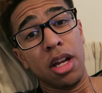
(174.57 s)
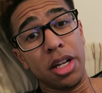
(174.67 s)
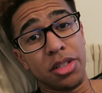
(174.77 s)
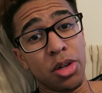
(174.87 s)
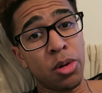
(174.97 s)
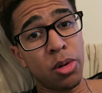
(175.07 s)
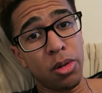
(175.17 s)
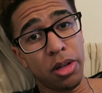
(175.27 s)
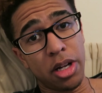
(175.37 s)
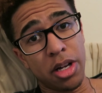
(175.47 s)
a
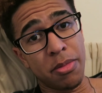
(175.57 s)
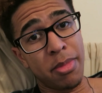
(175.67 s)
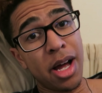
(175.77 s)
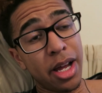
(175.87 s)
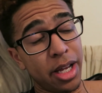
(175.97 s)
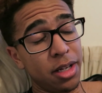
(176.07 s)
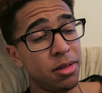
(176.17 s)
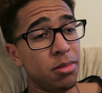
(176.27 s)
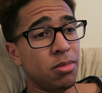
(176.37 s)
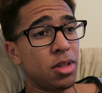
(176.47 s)
toll on
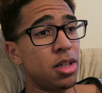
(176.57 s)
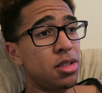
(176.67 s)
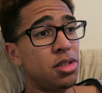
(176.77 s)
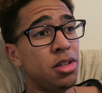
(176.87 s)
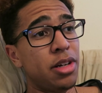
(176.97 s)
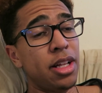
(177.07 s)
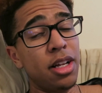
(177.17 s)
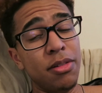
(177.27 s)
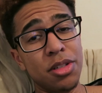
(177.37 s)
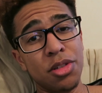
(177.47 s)
mine, because, you know, I
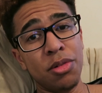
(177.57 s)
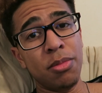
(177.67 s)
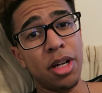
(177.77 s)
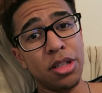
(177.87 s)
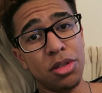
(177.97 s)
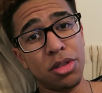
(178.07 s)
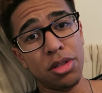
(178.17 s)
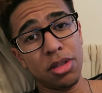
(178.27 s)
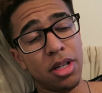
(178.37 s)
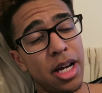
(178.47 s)
love it so
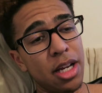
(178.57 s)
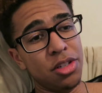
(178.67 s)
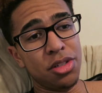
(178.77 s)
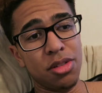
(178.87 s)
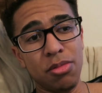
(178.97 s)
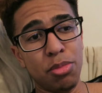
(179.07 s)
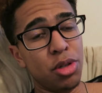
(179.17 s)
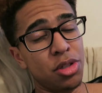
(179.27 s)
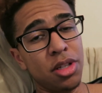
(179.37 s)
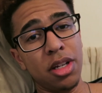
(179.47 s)
much. I just
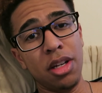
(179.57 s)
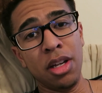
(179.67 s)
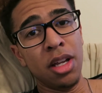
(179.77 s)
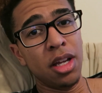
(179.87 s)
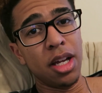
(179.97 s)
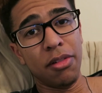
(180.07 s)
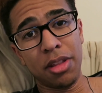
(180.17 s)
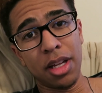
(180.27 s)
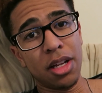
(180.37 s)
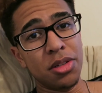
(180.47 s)
push it,
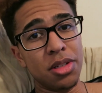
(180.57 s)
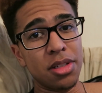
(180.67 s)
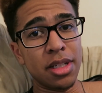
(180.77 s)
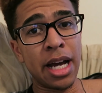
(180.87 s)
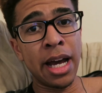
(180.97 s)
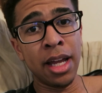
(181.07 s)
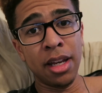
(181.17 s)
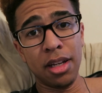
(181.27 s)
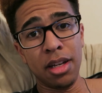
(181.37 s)
everything else aside,